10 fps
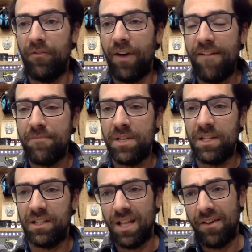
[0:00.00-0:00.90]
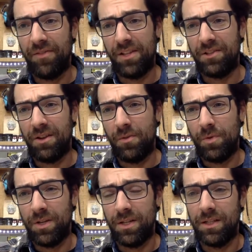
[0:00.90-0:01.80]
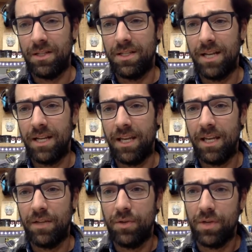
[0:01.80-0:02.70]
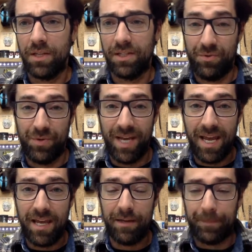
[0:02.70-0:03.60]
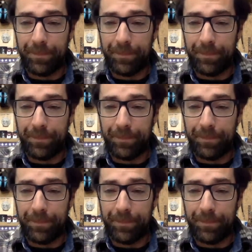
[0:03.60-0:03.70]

5 minutes left. That's all I want to dedicate to this today.